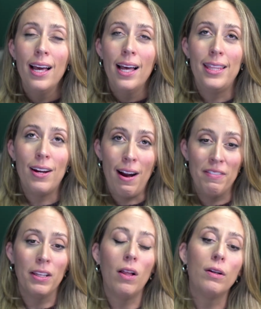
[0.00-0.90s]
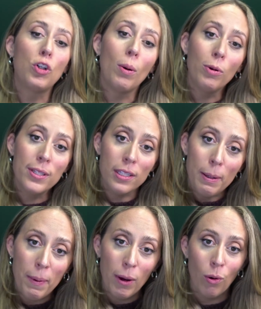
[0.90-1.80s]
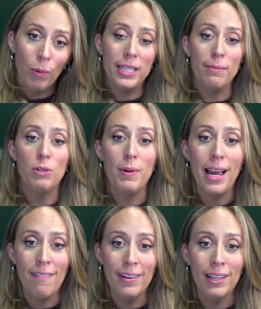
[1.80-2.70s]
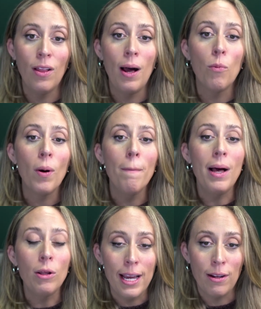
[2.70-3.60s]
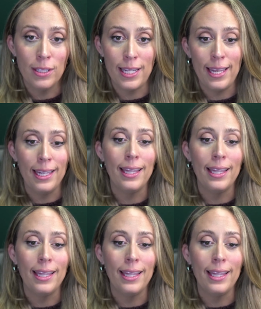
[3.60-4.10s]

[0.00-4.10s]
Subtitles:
They're having a lot of trouble sleeping, or we seem to be having a lot more meltdowns lately.